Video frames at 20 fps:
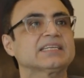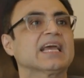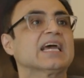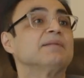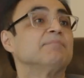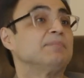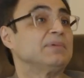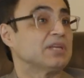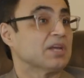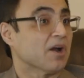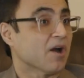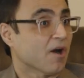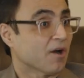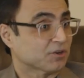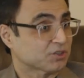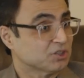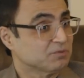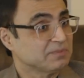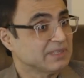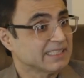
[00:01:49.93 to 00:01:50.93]
can be
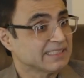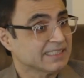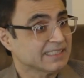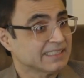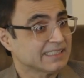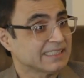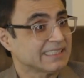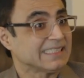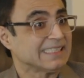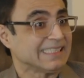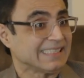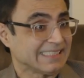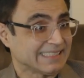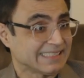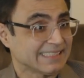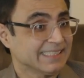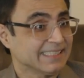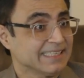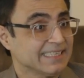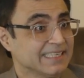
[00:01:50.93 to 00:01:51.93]
automated
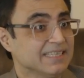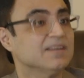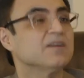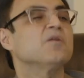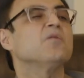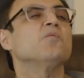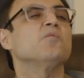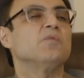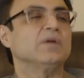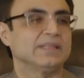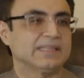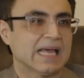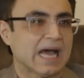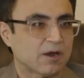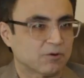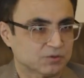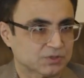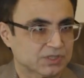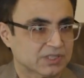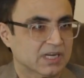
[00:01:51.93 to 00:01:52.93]
easily
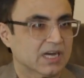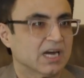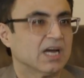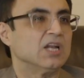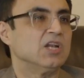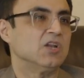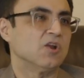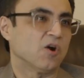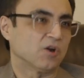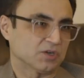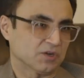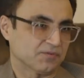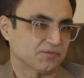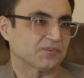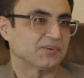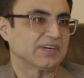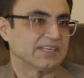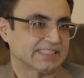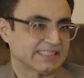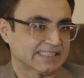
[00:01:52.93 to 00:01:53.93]
without a lot
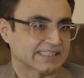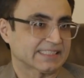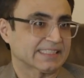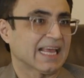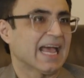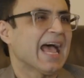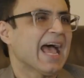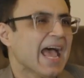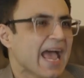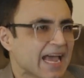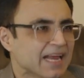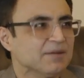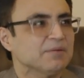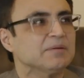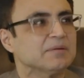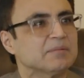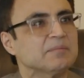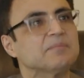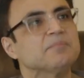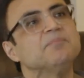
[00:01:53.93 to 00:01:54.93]
of risks
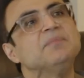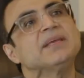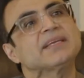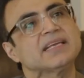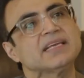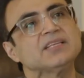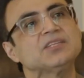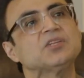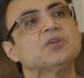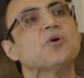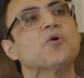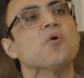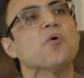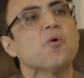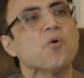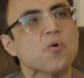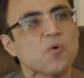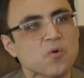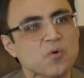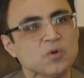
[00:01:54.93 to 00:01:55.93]
and making the
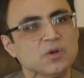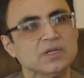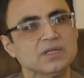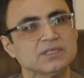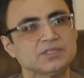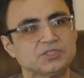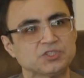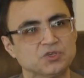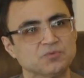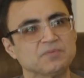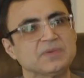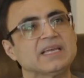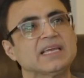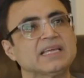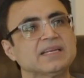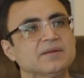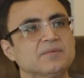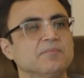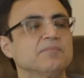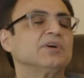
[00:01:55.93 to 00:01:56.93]
whole
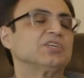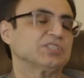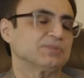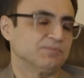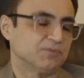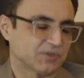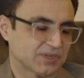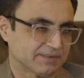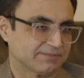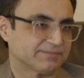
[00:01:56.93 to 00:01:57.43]
domain much more